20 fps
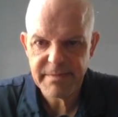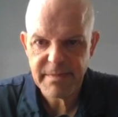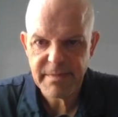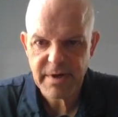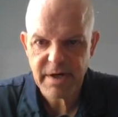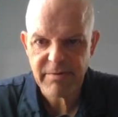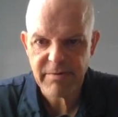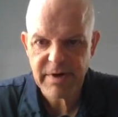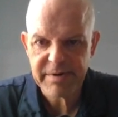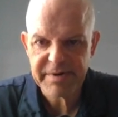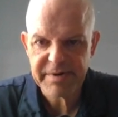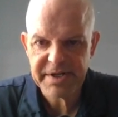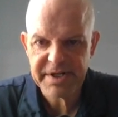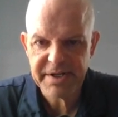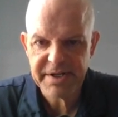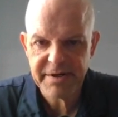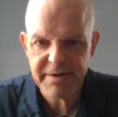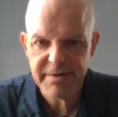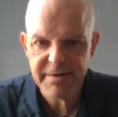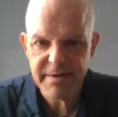All right, right around
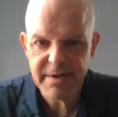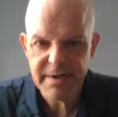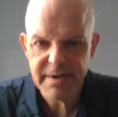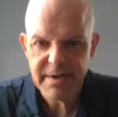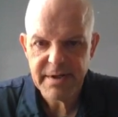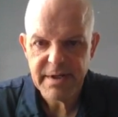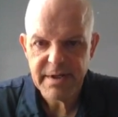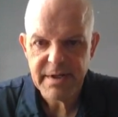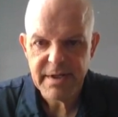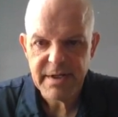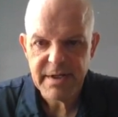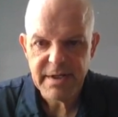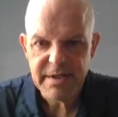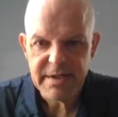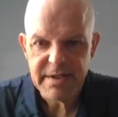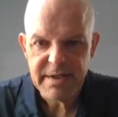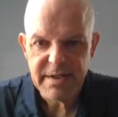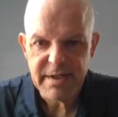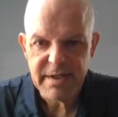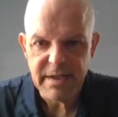here.
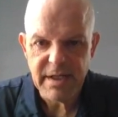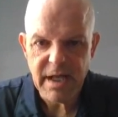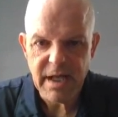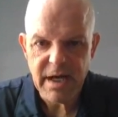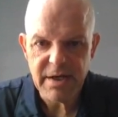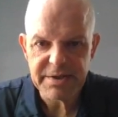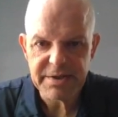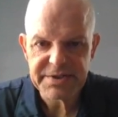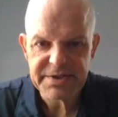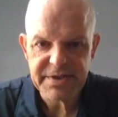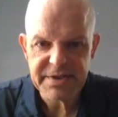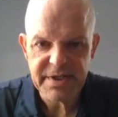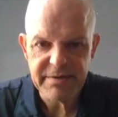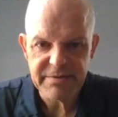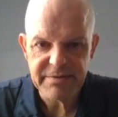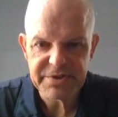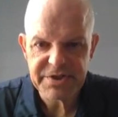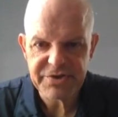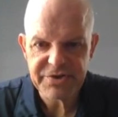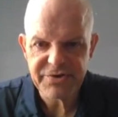Loss, it
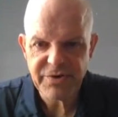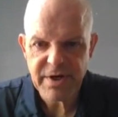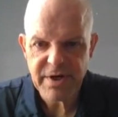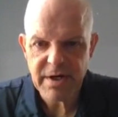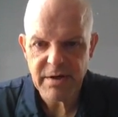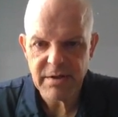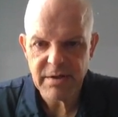was a draw.